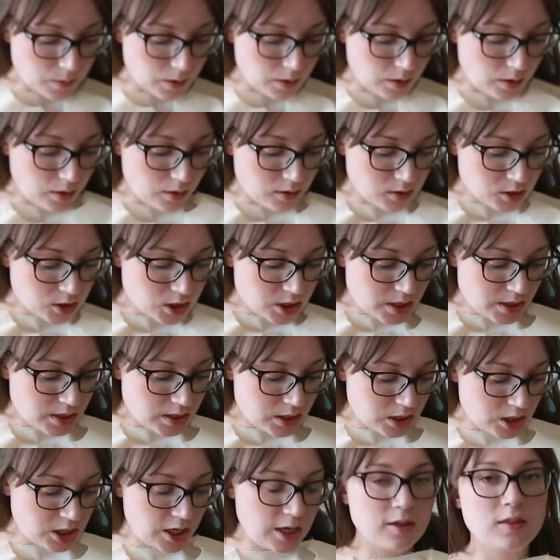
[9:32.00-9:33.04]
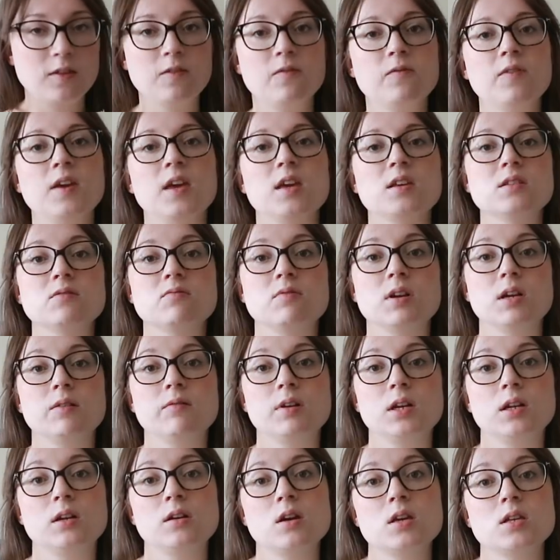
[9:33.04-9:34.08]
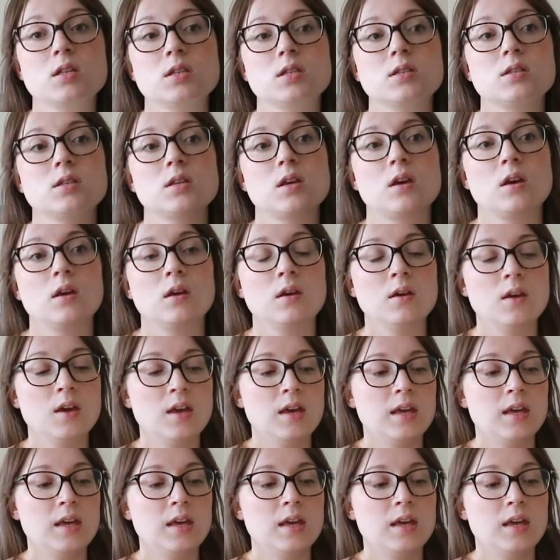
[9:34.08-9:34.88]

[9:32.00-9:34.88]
but just to check the fit, it's really, really nice to